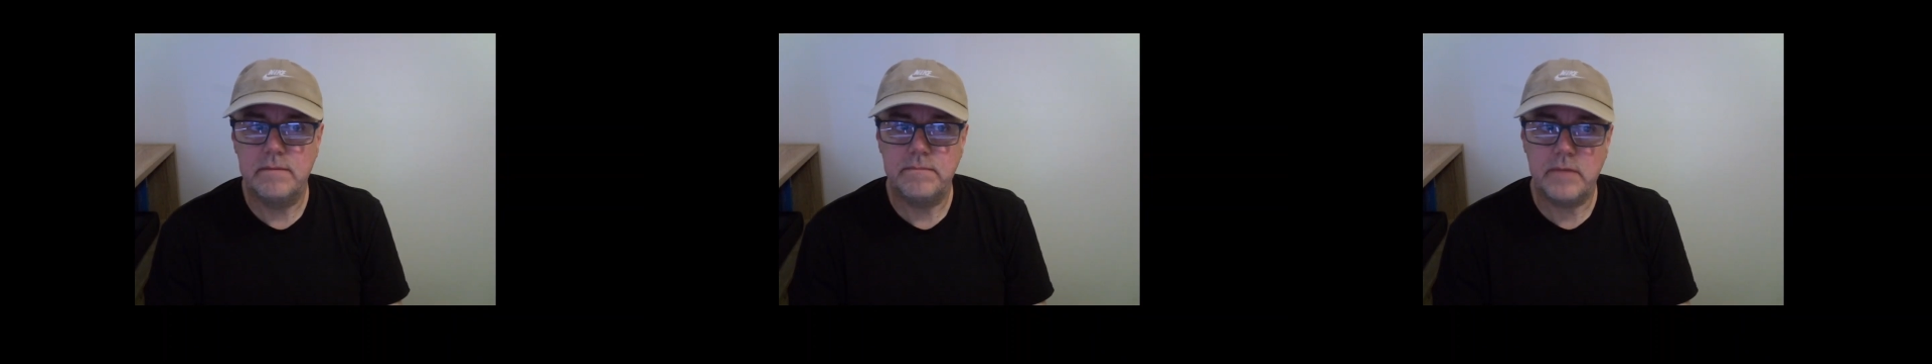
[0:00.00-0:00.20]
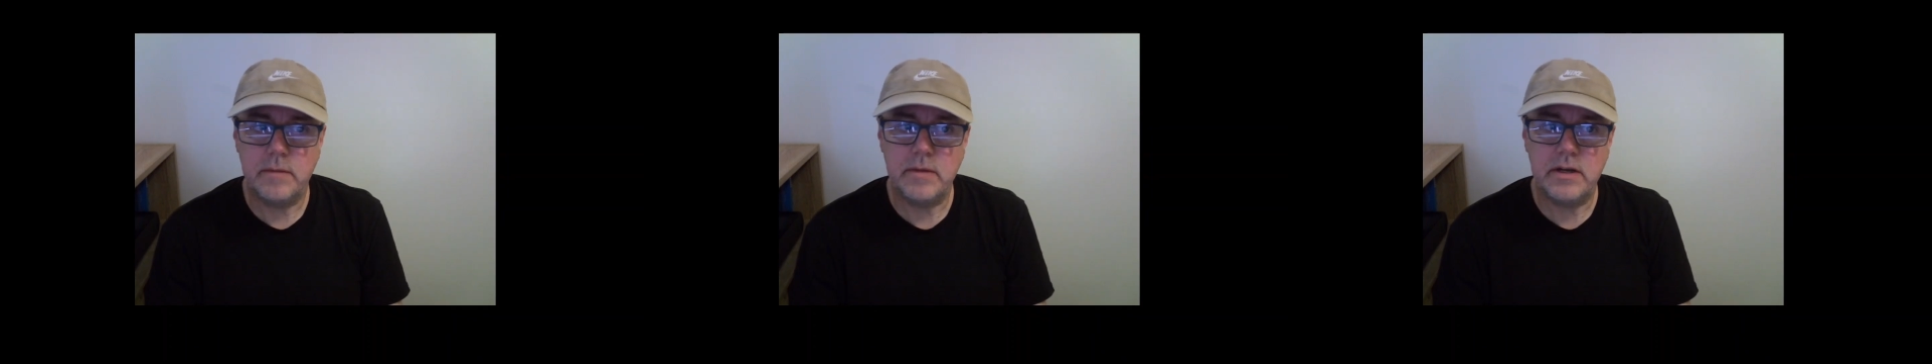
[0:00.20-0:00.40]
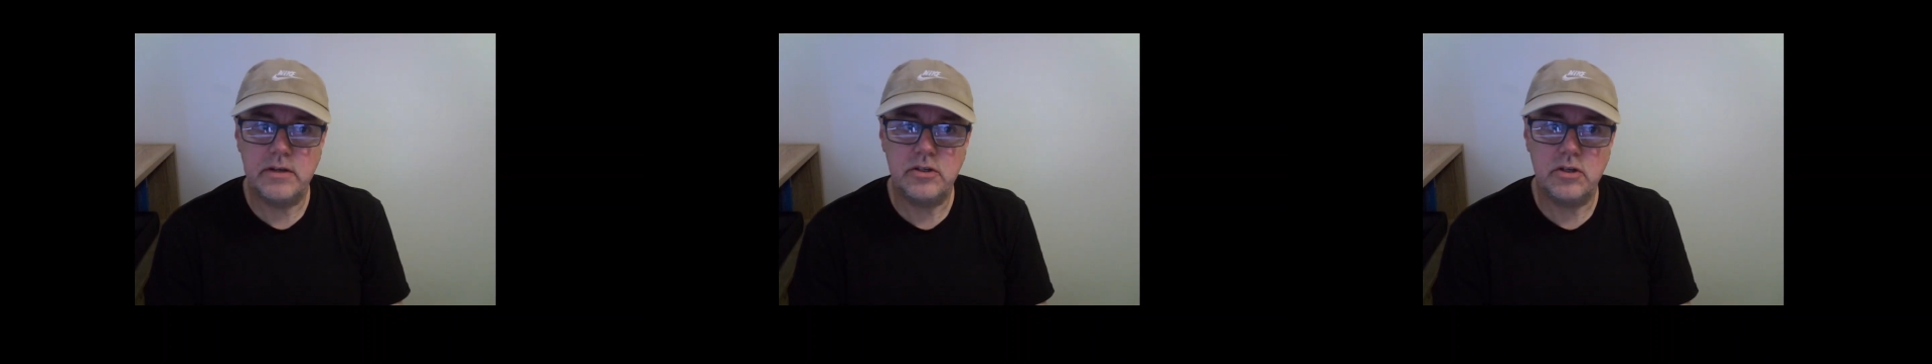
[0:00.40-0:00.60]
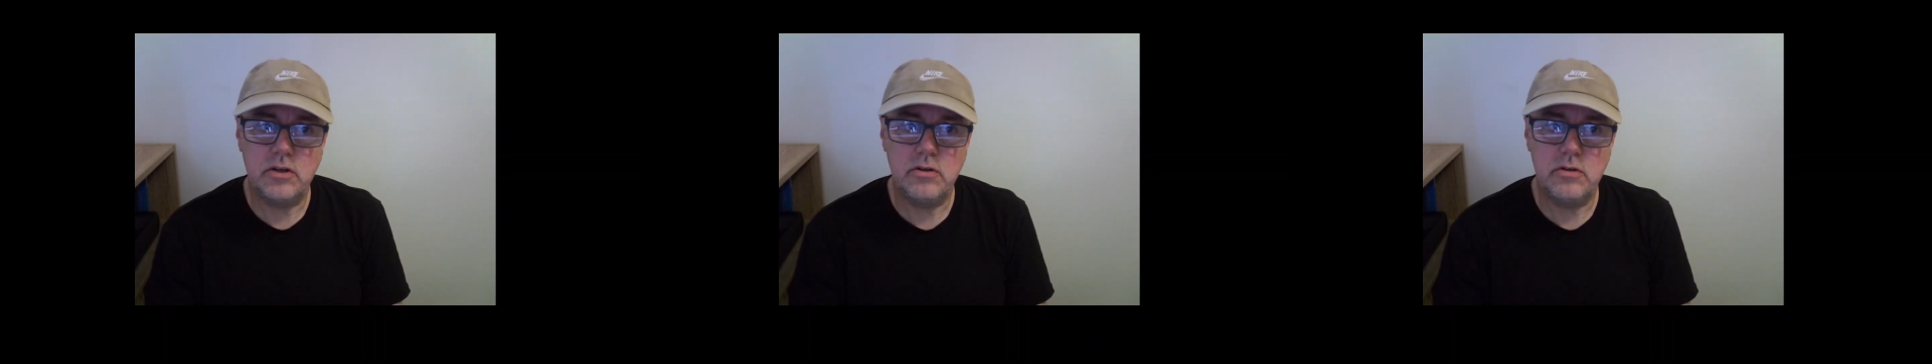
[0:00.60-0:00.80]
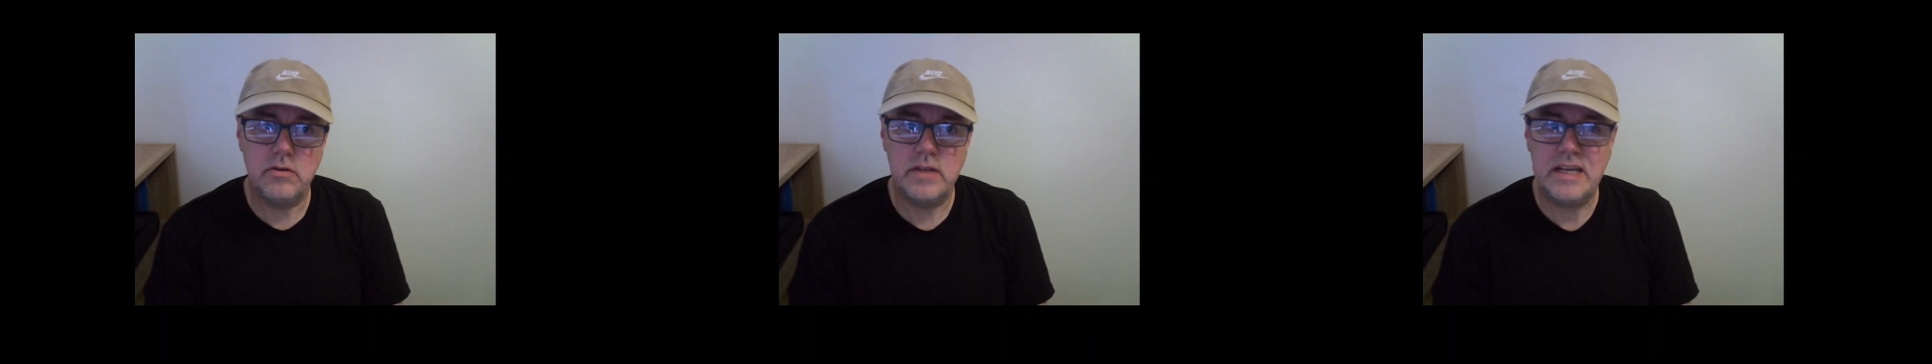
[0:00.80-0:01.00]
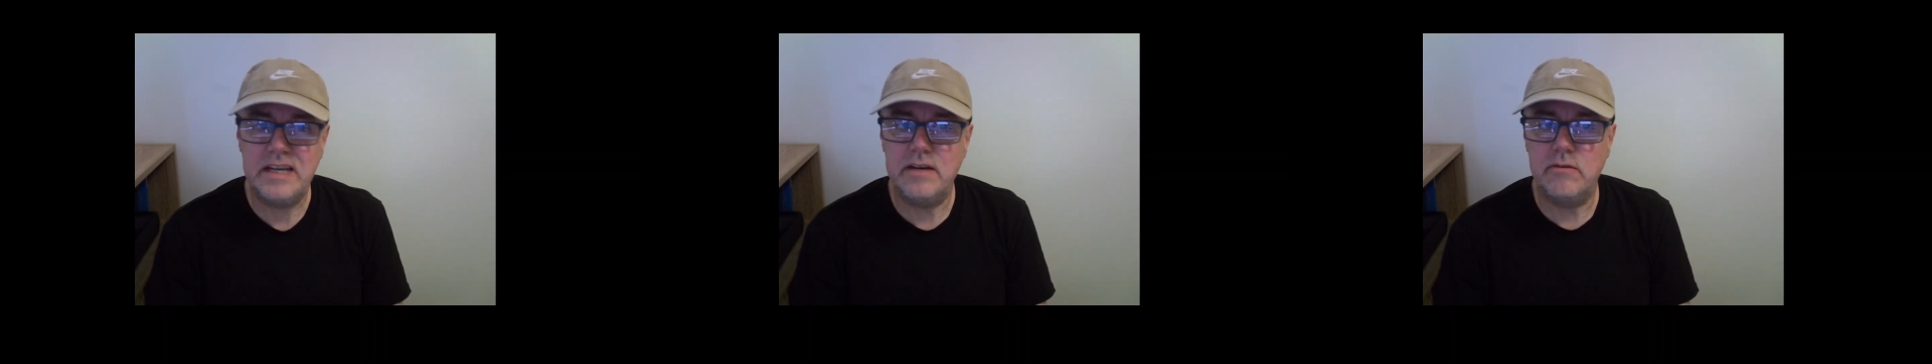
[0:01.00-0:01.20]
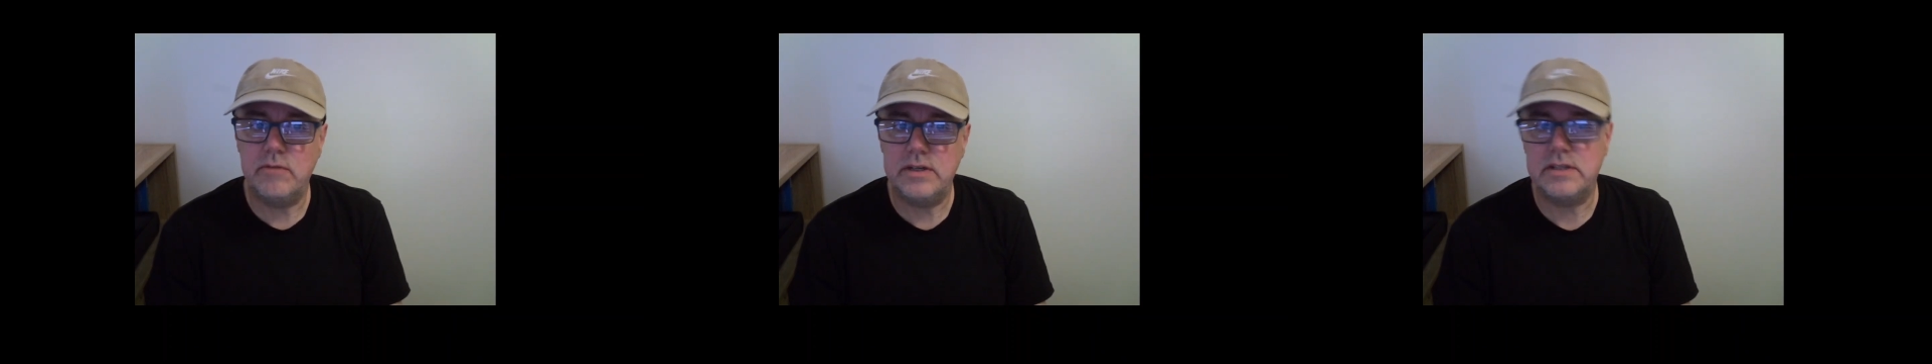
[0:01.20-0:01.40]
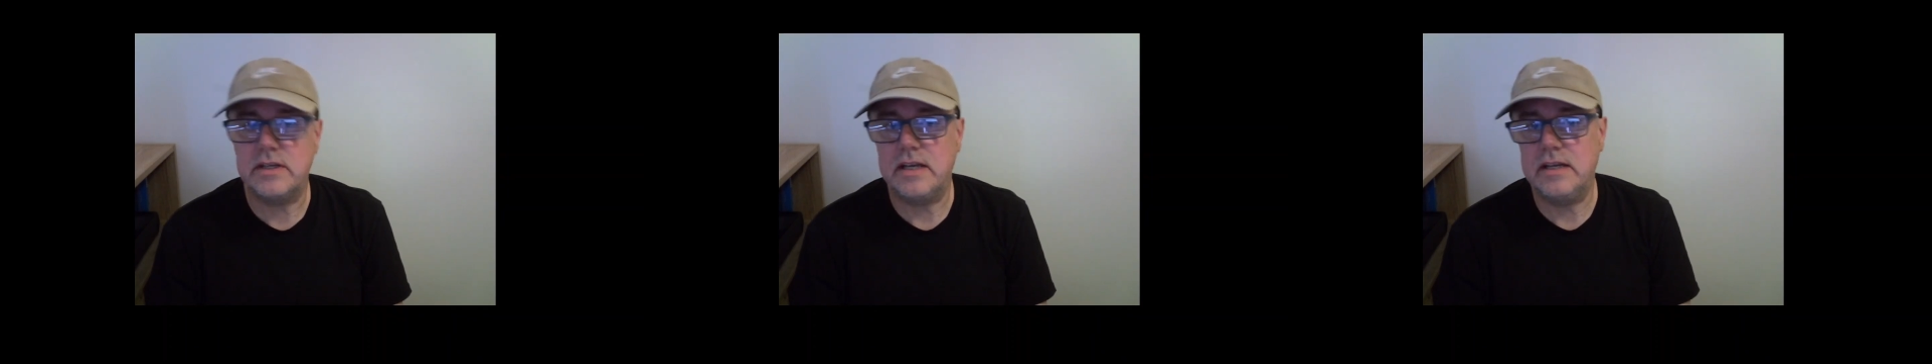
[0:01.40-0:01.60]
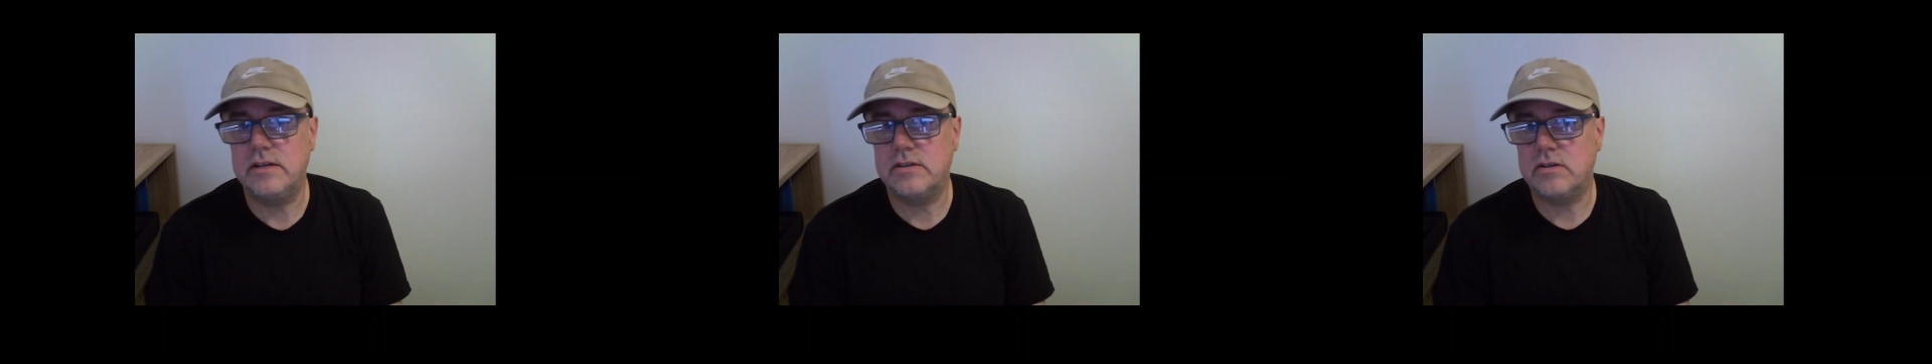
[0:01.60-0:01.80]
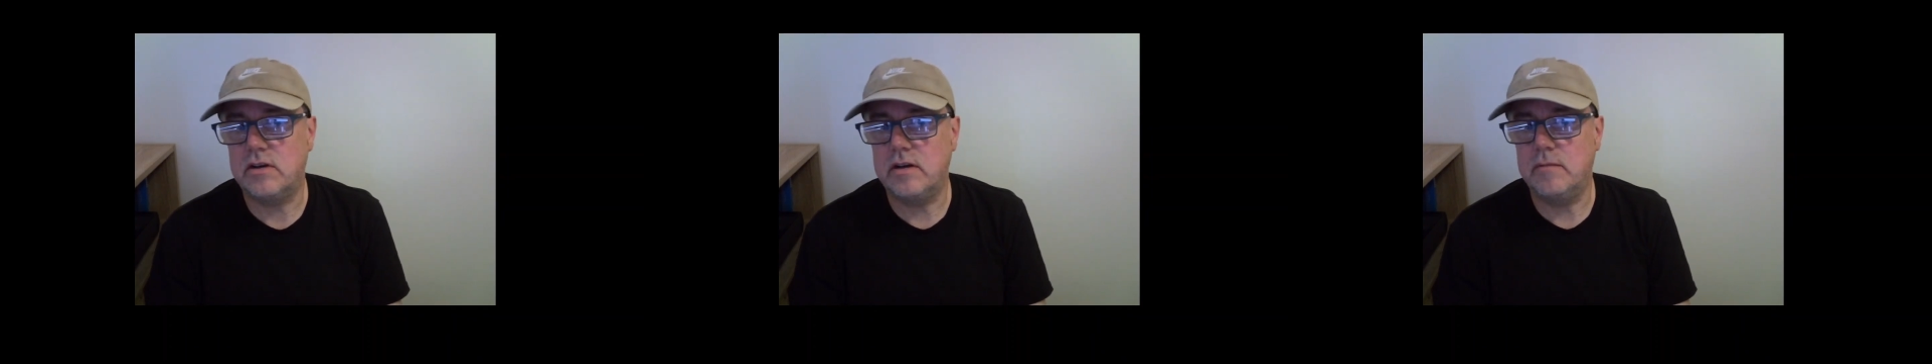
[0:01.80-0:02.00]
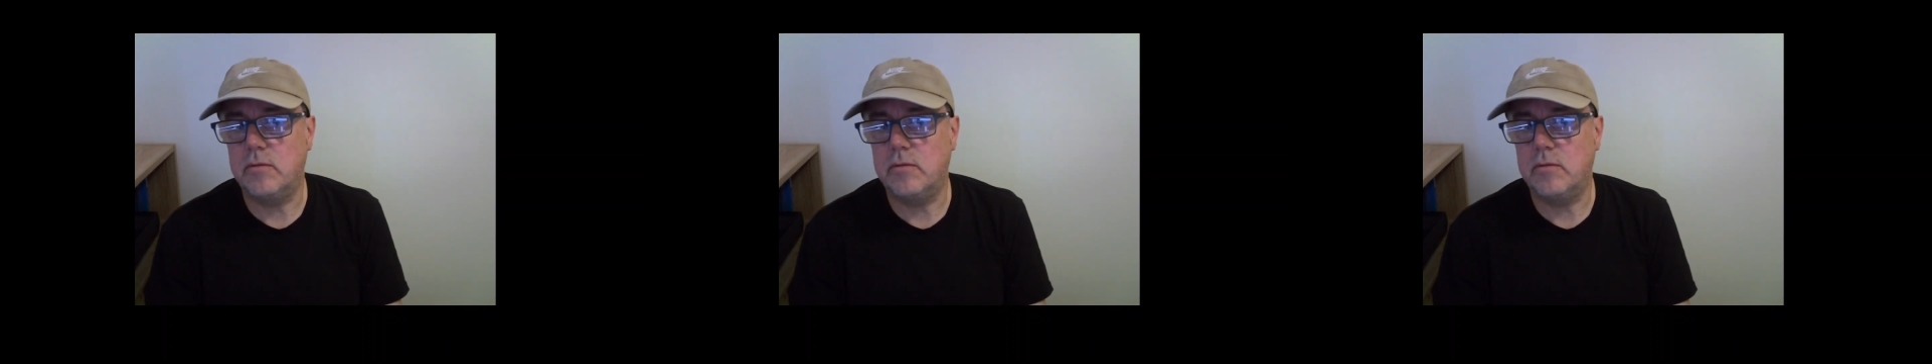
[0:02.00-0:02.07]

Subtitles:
I'm going to show you the hidden risk inside